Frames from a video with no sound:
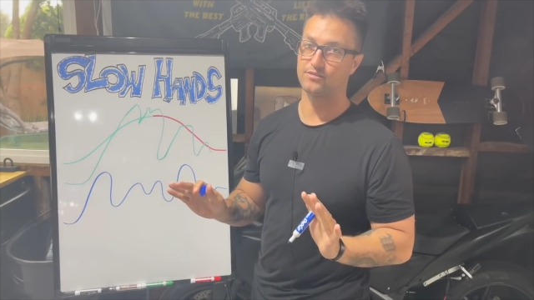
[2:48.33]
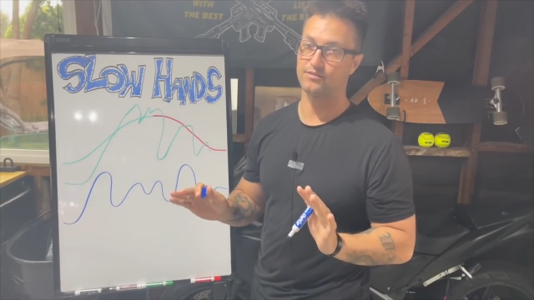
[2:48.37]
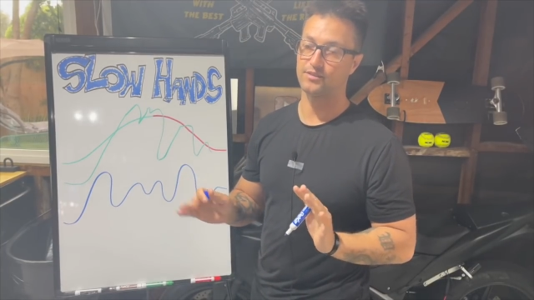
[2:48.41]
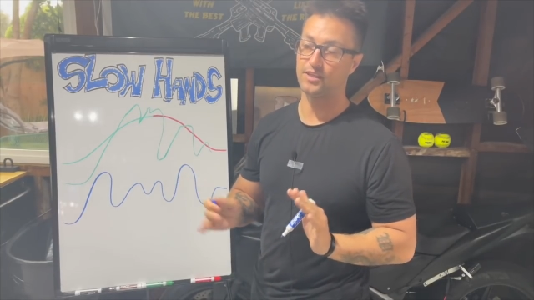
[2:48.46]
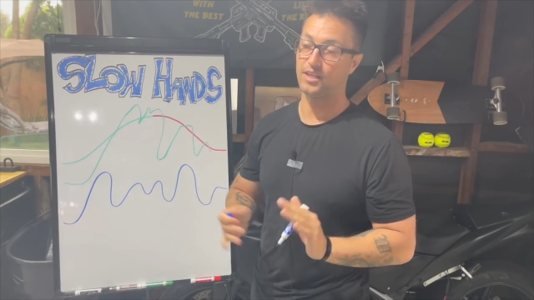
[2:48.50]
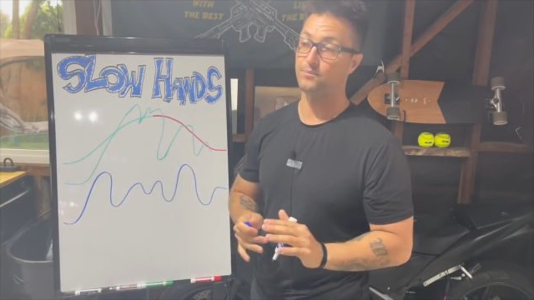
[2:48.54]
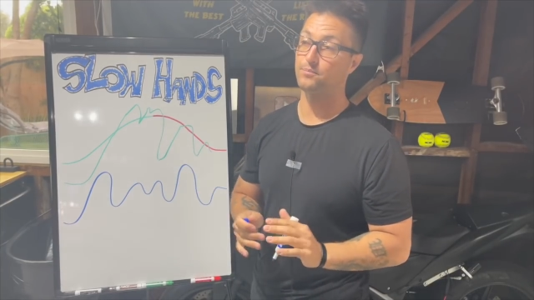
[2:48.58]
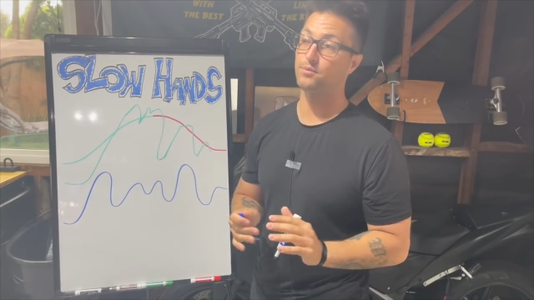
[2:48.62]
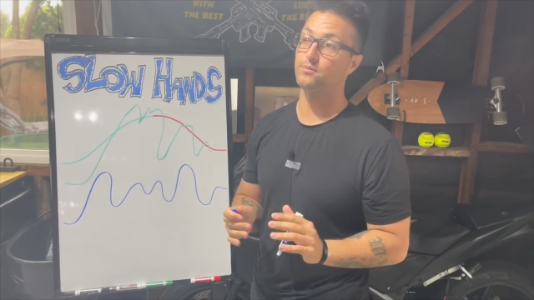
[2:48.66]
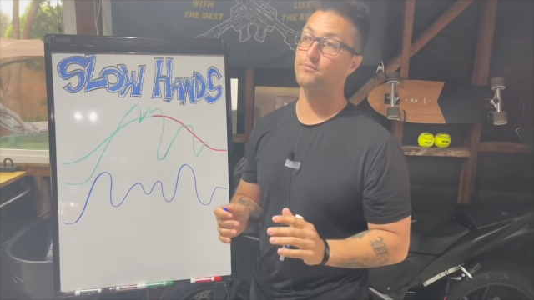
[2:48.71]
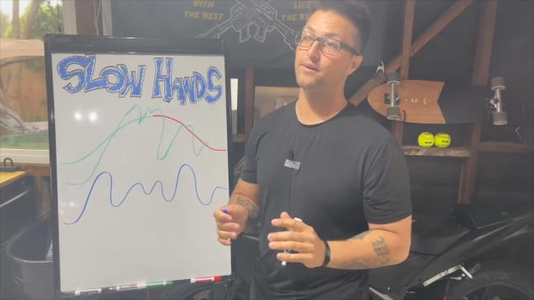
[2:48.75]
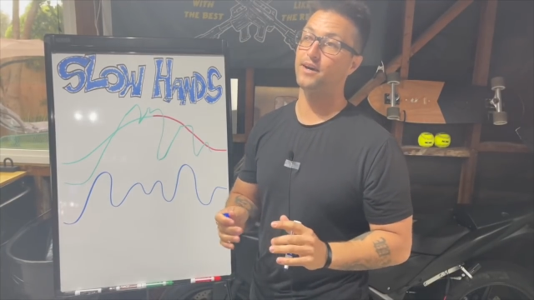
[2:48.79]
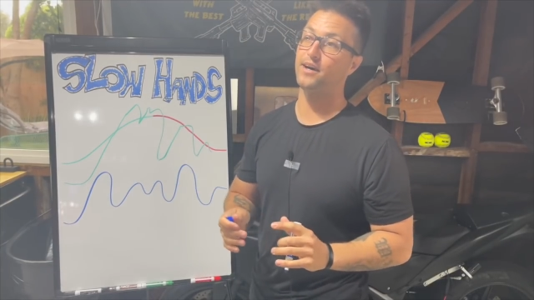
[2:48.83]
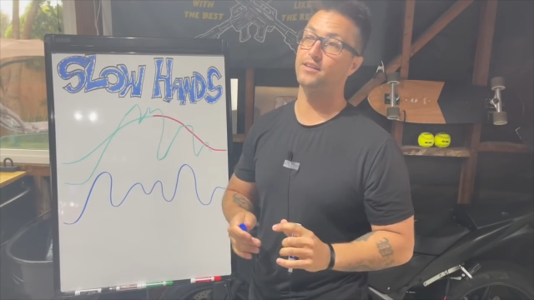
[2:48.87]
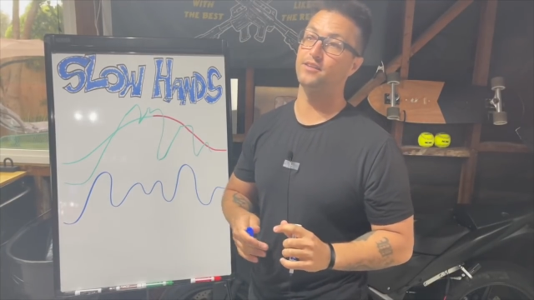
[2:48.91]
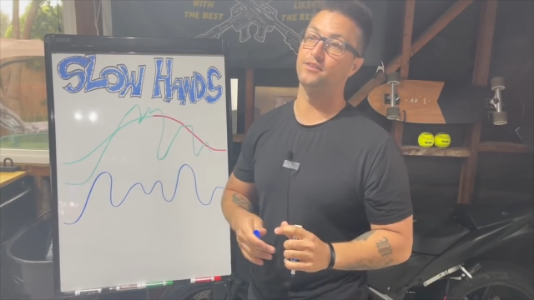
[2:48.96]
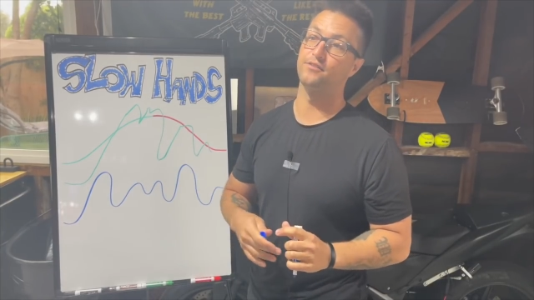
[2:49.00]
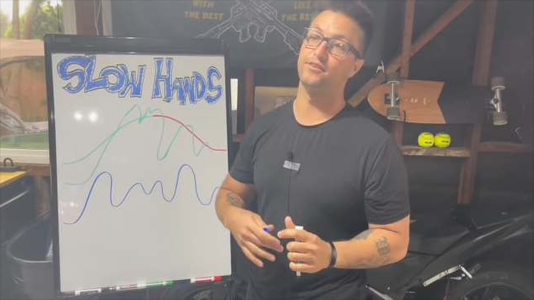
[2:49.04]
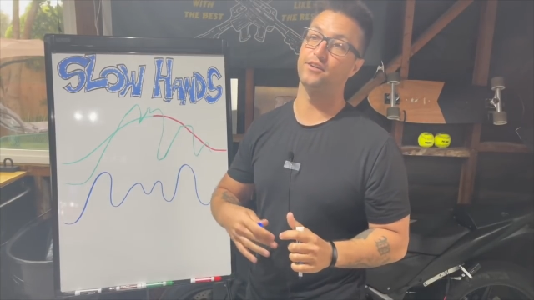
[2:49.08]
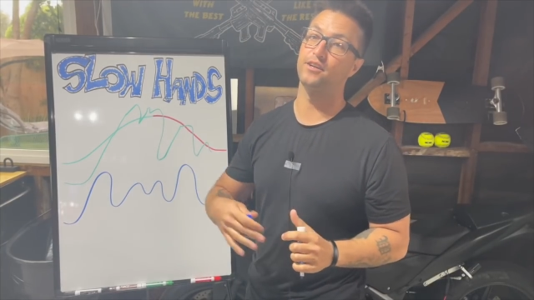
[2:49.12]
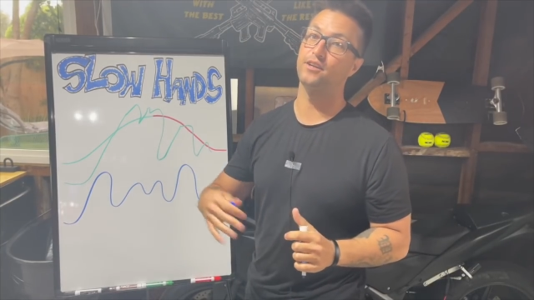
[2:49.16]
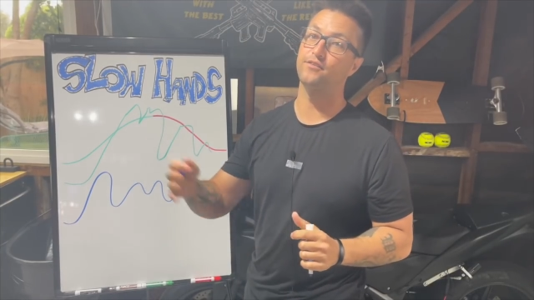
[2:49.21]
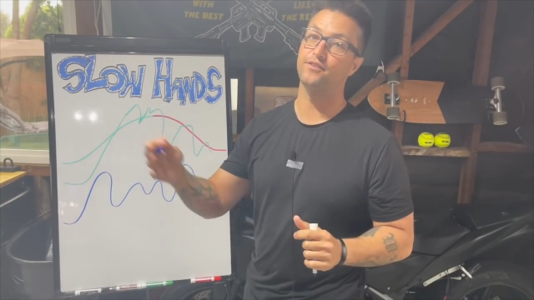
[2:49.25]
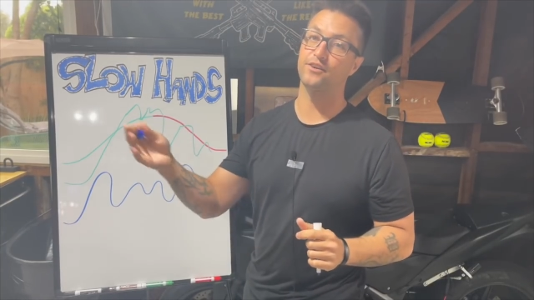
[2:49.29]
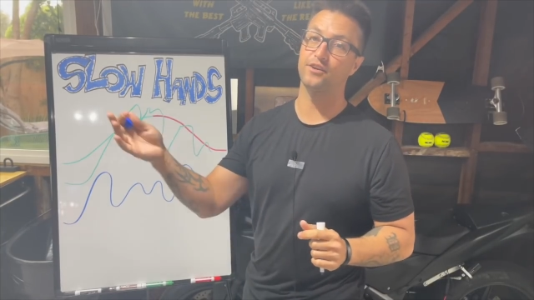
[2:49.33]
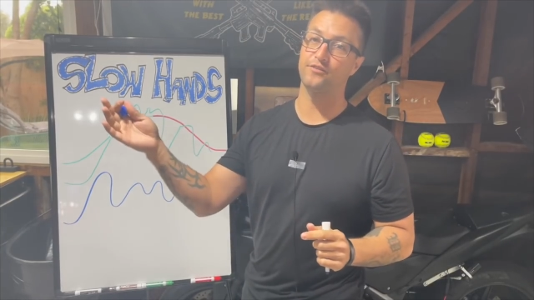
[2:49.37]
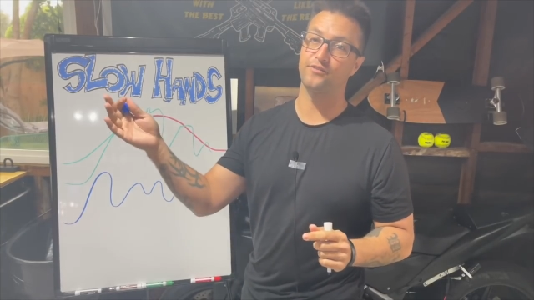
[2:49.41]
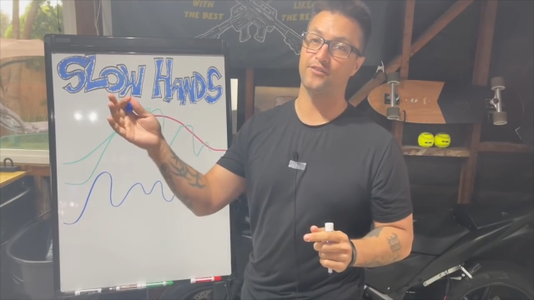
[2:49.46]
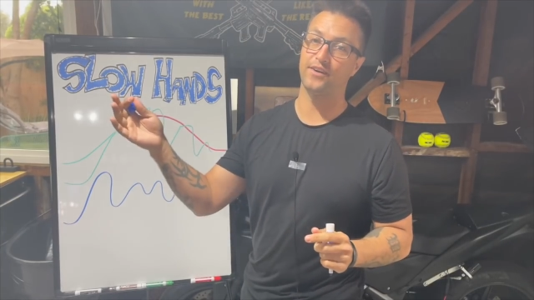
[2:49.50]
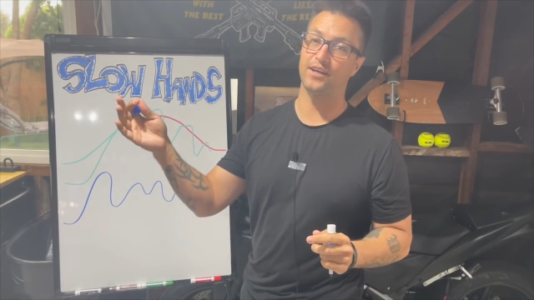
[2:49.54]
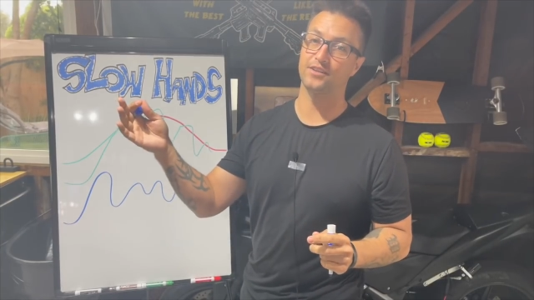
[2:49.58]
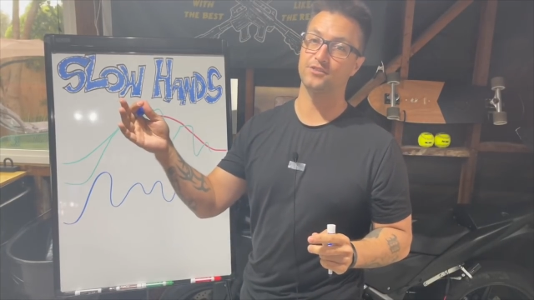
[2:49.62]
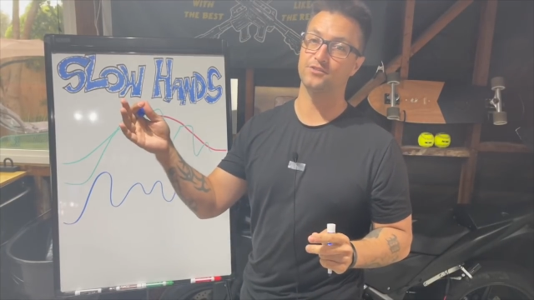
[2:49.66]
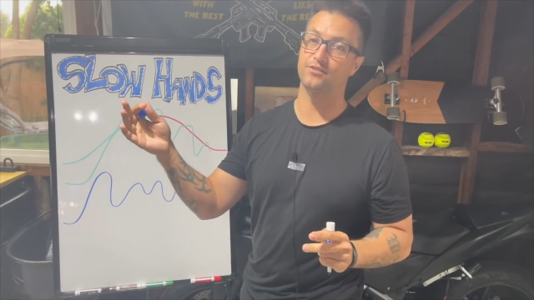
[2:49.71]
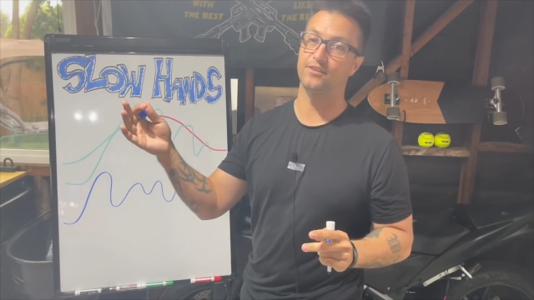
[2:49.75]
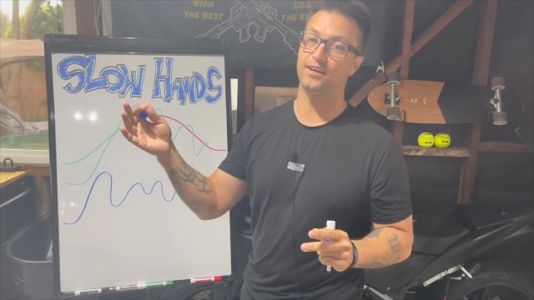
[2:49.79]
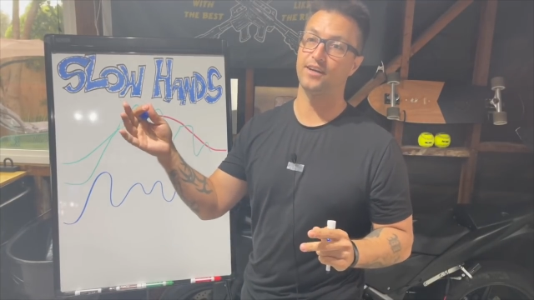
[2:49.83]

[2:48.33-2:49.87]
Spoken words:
Keep in mind, the very, very fast